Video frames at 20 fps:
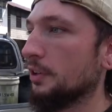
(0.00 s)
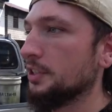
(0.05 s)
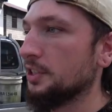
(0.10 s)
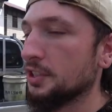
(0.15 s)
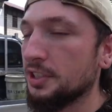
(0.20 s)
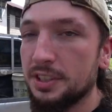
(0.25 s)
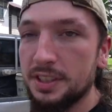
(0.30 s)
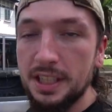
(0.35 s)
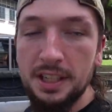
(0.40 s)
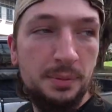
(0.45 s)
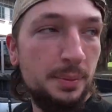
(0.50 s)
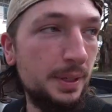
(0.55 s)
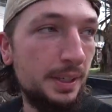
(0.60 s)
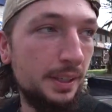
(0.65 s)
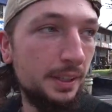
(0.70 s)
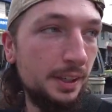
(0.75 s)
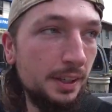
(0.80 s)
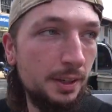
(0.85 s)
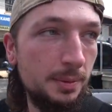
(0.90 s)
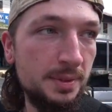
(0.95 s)
and just see if we
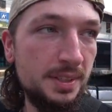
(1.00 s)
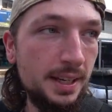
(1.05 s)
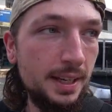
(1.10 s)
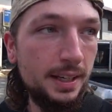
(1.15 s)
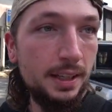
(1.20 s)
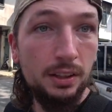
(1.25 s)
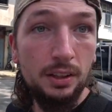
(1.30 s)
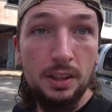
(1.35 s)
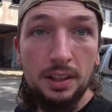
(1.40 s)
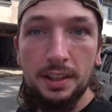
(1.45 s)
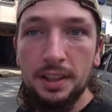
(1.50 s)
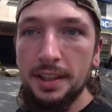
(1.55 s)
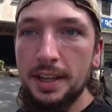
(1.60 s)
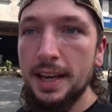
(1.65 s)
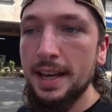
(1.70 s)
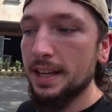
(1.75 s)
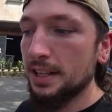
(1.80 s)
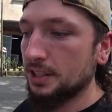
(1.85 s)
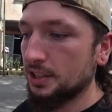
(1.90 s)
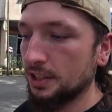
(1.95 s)
can take a look at the
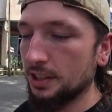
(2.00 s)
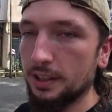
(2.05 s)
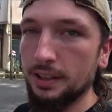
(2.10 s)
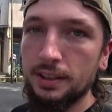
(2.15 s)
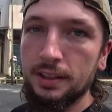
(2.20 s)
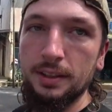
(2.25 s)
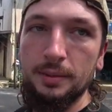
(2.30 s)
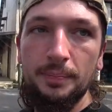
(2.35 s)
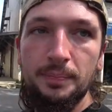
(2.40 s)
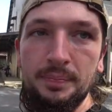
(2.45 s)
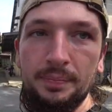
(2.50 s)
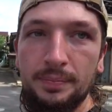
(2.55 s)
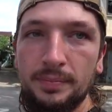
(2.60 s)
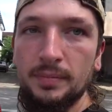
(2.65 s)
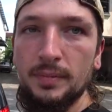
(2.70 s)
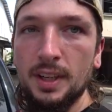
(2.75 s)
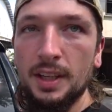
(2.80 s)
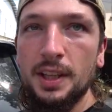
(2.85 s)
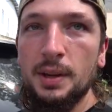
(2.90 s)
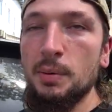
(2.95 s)
nature.
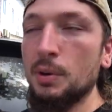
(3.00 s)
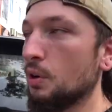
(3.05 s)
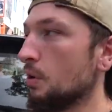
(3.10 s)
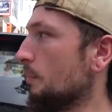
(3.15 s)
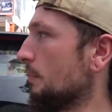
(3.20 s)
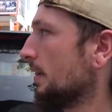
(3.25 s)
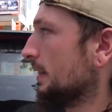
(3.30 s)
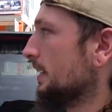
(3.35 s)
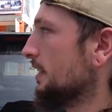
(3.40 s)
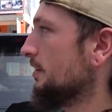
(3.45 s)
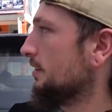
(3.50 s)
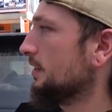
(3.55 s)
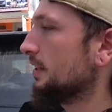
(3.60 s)
And then we'll come back here